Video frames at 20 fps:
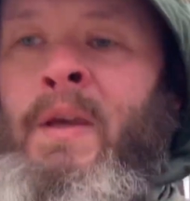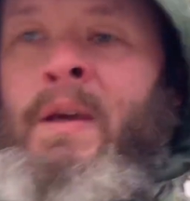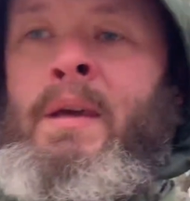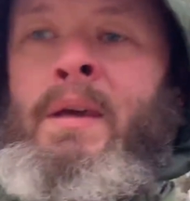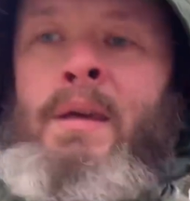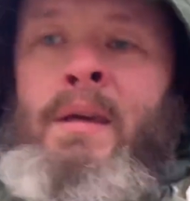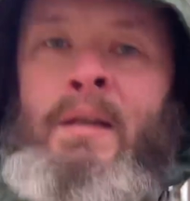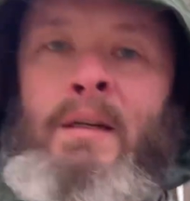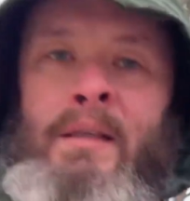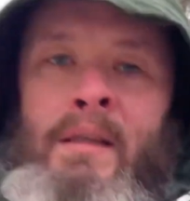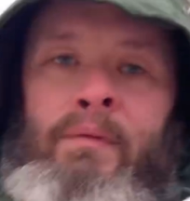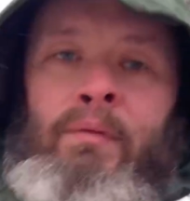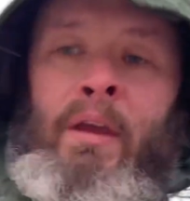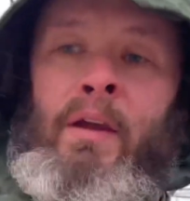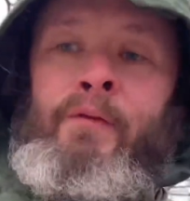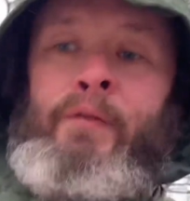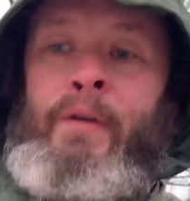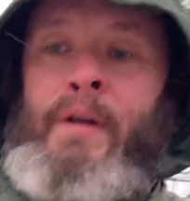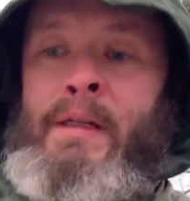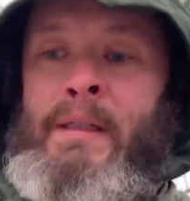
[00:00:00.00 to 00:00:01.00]
Because if they
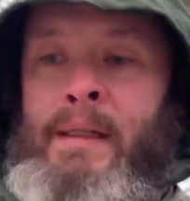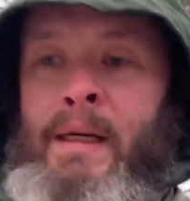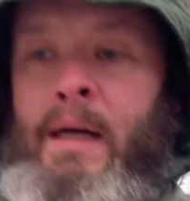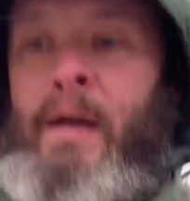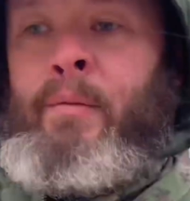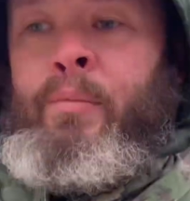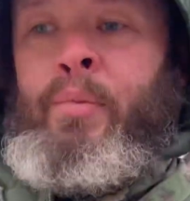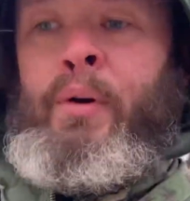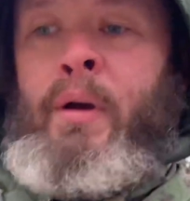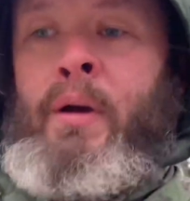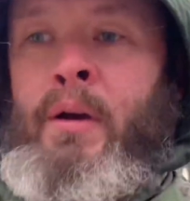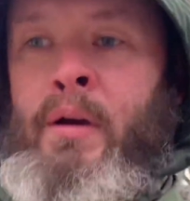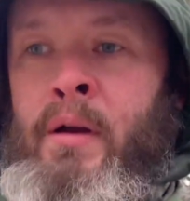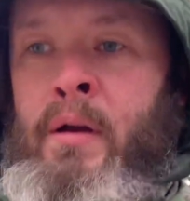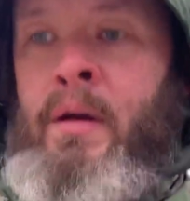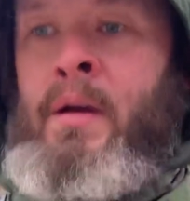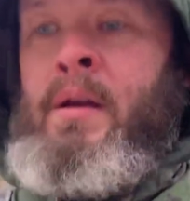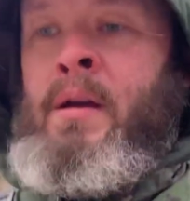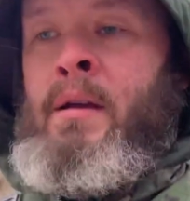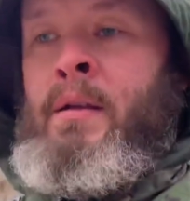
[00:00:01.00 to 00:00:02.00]
freeze up,
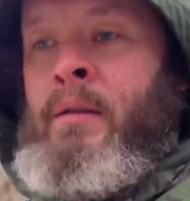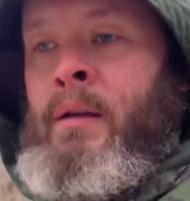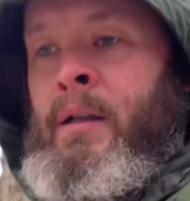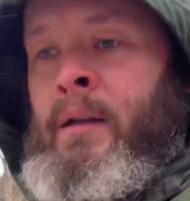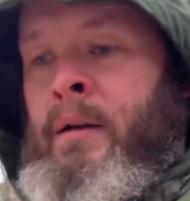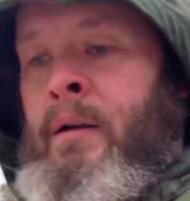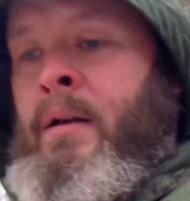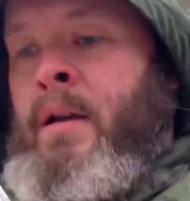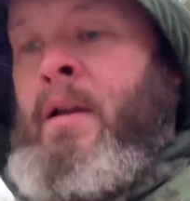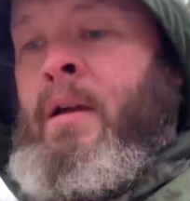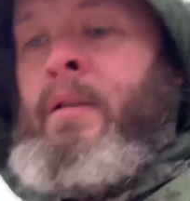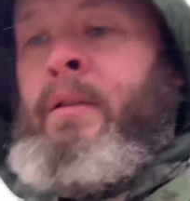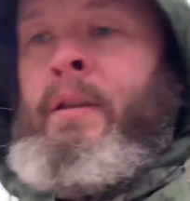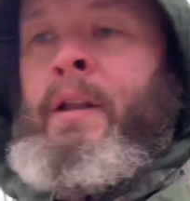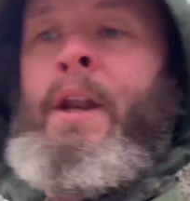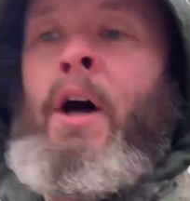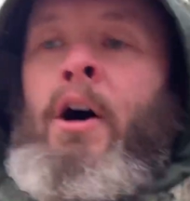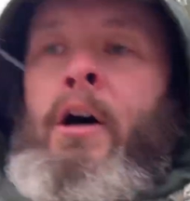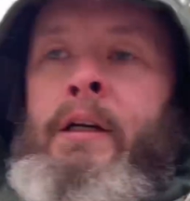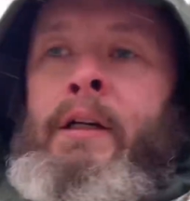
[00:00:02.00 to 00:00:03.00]
then the
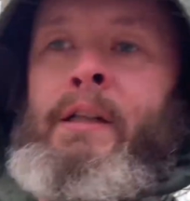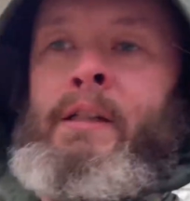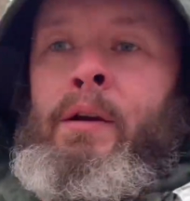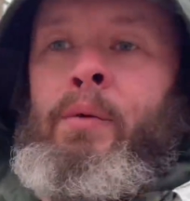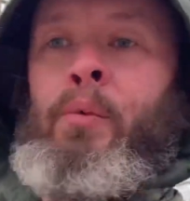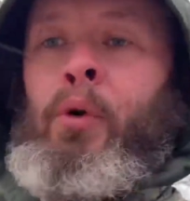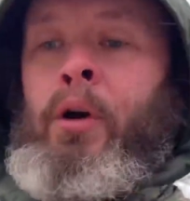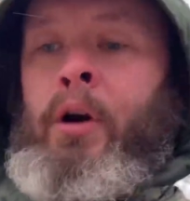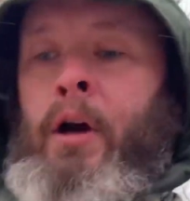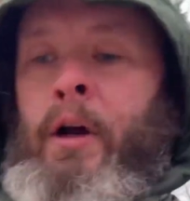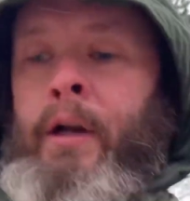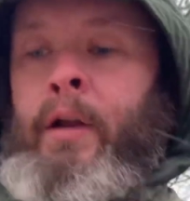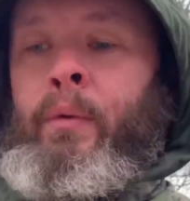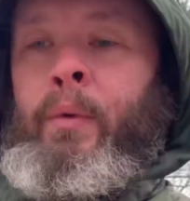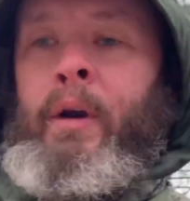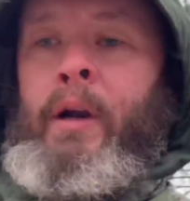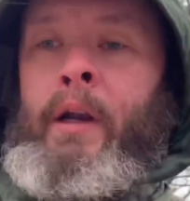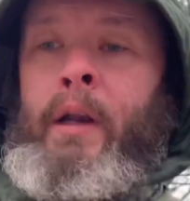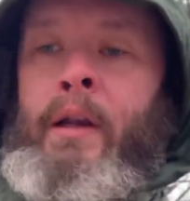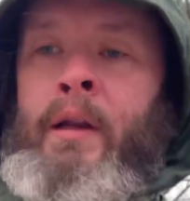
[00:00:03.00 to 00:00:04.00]
dog doesn't work on it
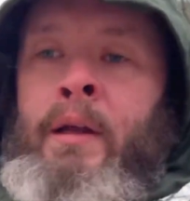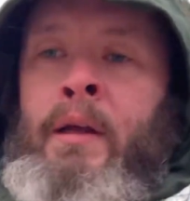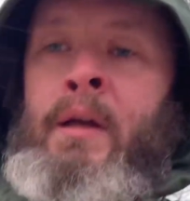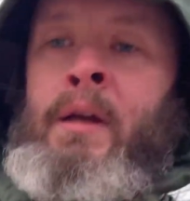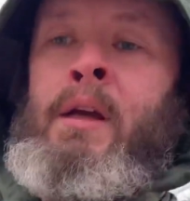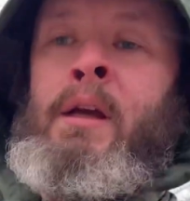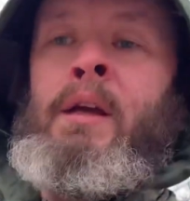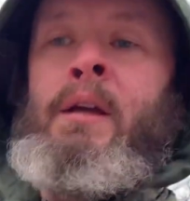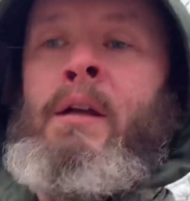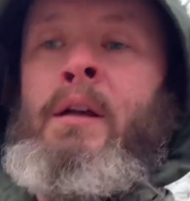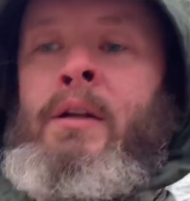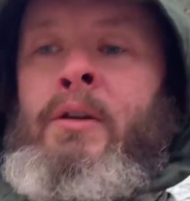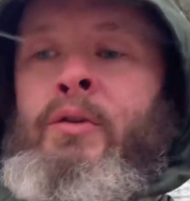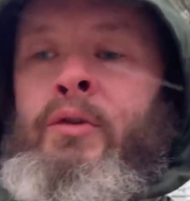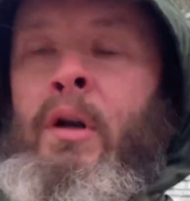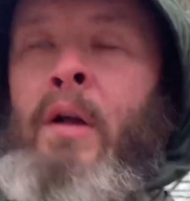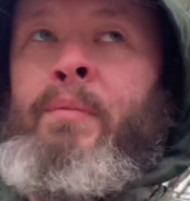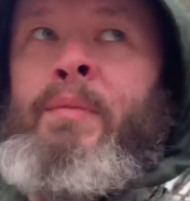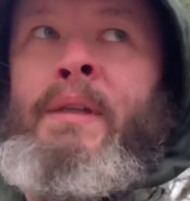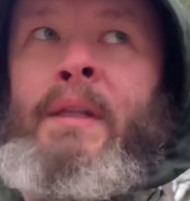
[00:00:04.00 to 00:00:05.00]
where it
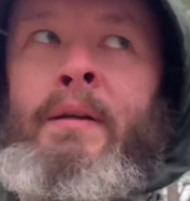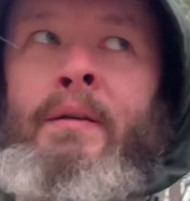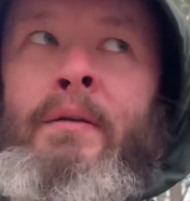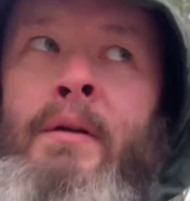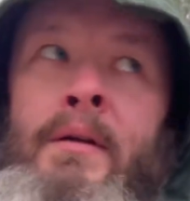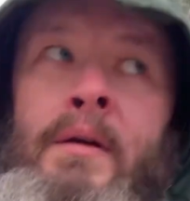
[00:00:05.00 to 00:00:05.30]
trips and